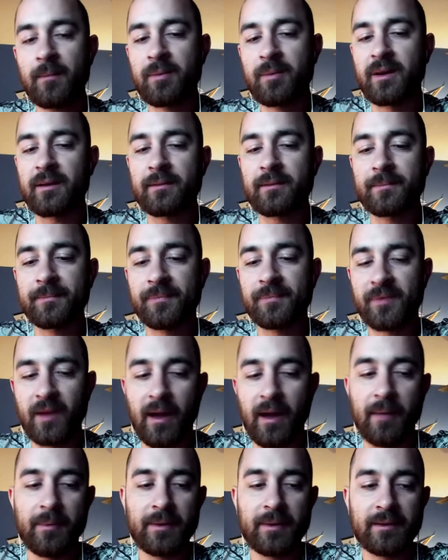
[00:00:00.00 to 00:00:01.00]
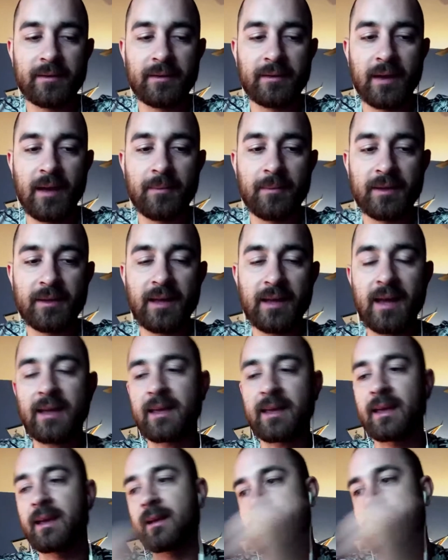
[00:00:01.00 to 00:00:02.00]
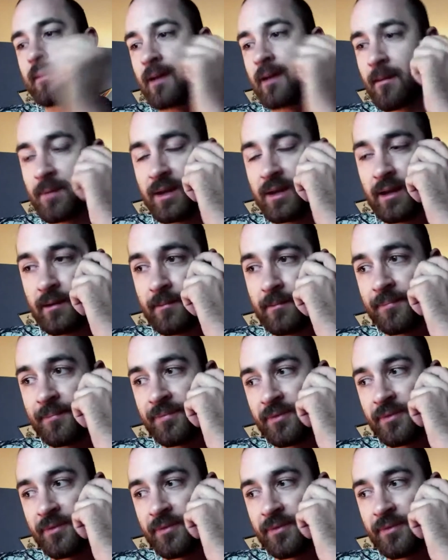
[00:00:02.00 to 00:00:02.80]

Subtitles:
But I've been liking it. I mean,